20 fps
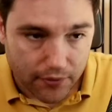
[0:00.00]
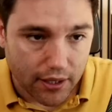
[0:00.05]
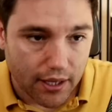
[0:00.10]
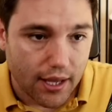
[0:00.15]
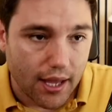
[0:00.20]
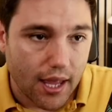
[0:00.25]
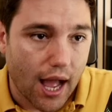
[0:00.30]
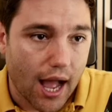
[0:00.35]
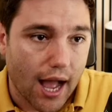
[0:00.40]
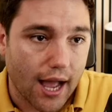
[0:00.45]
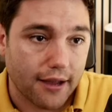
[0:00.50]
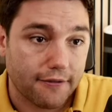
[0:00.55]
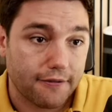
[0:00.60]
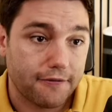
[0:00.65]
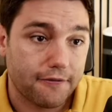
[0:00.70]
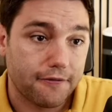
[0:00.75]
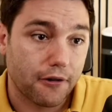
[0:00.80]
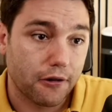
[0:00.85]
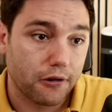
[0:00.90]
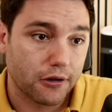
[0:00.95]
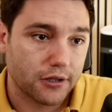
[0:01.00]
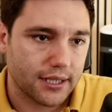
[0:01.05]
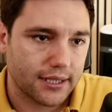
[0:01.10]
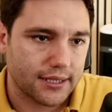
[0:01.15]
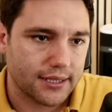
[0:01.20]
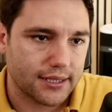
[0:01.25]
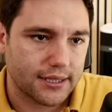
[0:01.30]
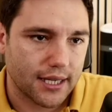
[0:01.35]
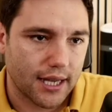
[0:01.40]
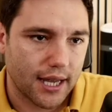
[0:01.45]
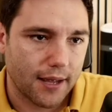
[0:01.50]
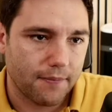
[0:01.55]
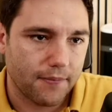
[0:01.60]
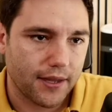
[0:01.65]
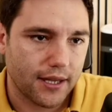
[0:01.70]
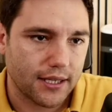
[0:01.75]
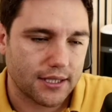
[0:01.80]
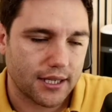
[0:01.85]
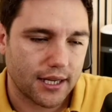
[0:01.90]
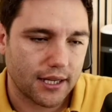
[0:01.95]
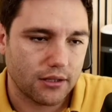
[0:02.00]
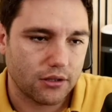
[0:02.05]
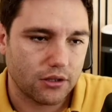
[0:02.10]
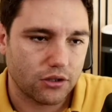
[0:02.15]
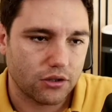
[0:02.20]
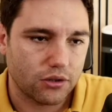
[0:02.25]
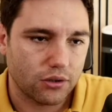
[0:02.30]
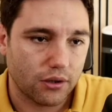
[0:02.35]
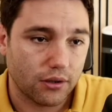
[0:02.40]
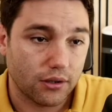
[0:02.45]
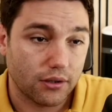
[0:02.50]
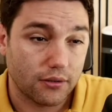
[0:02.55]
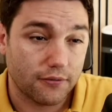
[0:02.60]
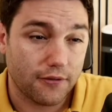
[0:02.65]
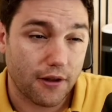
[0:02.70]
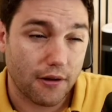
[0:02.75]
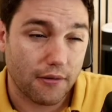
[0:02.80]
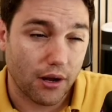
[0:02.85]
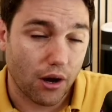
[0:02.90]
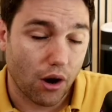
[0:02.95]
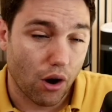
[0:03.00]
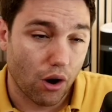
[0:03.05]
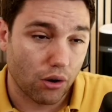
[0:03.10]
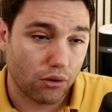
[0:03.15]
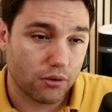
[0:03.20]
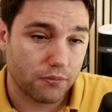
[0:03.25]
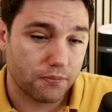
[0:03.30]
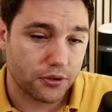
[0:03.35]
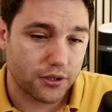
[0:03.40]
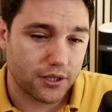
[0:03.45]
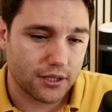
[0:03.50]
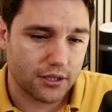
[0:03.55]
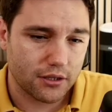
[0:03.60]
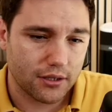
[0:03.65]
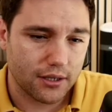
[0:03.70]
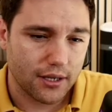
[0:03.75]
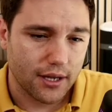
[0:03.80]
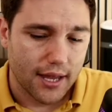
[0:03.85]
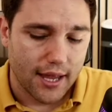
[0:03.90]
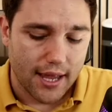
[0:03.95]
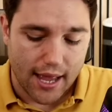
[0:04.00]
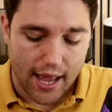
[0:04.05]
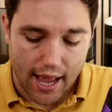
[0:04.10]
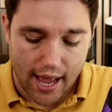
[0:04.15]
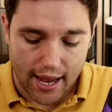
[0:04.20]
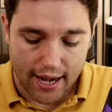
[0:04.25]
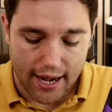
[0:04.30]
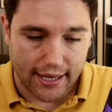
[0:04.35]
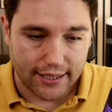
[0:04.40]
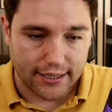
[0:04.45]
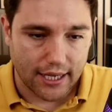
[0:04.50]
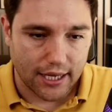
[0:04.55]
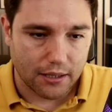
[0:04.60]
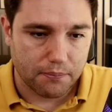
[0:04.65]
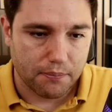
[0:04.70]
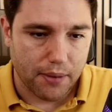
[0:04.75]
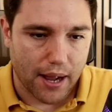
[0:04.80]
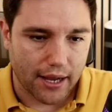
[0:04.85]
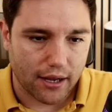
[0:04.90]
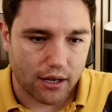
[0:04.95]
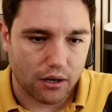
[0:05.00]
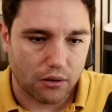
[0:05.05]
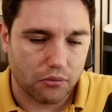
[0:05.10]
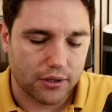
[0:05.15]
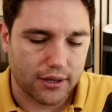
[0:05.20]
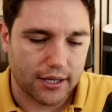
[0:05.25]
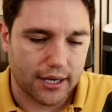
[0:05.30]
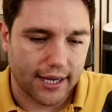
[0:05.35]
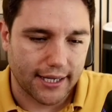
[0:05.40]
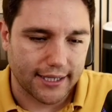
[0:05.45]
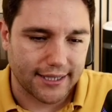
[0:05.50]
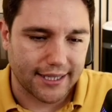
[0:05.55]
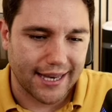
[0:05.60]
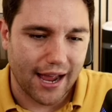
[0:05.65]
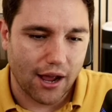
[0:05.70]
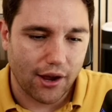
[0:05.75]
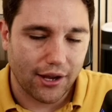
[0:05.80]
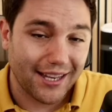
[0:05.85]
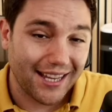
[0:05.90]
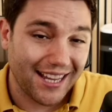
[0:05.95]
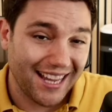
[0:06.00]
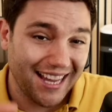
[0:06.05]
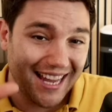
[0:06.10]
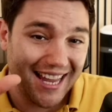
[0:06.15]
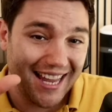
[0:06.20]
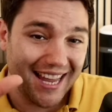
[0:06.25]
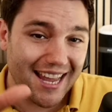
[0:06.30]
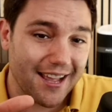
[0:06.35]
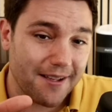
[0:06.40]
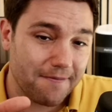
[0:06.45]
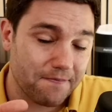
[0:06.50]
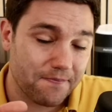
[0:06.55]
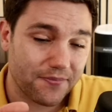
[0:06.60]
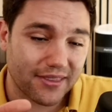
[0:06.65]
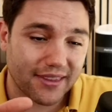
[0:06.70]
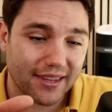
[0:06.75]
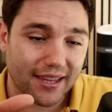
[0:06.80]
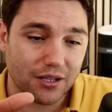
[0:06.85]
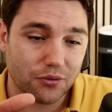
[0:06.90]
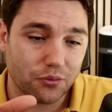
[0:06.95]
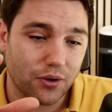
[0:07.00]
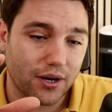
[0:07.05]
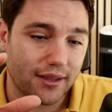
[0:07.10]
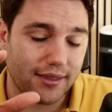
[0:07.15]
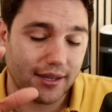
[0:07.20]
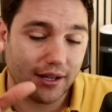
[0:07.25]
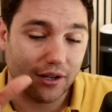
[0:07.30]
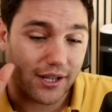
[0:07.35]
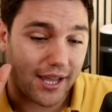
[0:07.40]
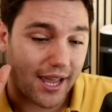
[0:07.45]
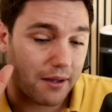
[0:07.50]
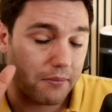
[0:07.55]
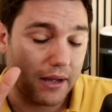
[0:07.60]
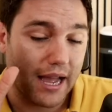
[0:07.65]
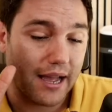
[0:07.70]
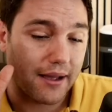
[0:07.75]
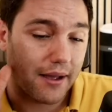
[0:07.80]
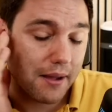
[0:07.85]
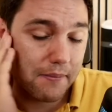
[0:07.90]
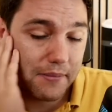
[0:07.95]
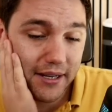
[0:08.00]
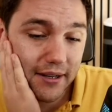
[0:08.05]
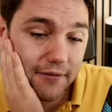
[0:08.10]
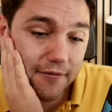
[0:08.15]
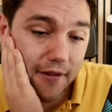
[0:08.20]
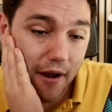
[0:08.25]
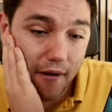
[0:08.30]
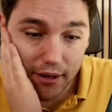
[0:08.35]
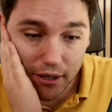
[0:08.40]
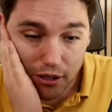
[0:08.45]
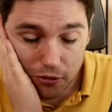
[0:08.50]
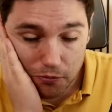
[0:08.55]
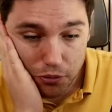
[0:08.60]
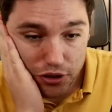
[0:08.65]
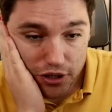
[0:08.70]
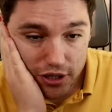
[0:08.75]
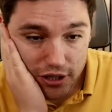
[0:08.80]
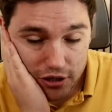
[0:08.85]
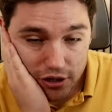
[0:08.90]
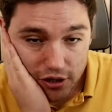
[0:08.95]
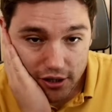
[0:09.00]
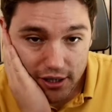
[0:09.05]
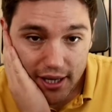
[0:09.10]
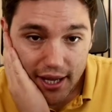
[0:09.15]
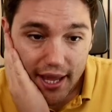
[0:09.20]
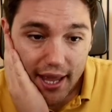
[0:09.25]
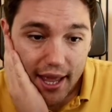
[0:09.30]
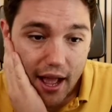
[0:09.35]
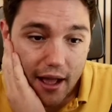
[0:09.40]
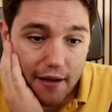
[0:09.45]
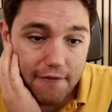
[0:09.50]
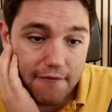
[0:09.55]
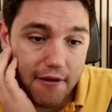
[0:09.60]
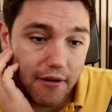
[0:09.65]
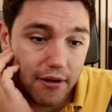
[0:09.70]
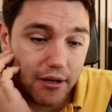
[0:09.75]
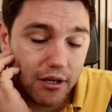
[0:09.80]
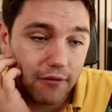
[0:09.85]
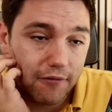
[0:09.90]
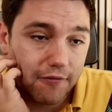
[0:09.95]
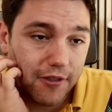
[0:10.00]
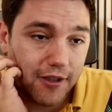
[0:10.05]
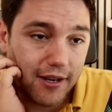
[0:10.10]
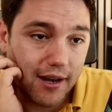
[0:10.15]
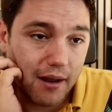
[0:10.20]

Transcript: I force his king to go into a very awkward position, and I take back with the knight. Now in here is where I think, okay, I'm in a very good position. I'm very confident.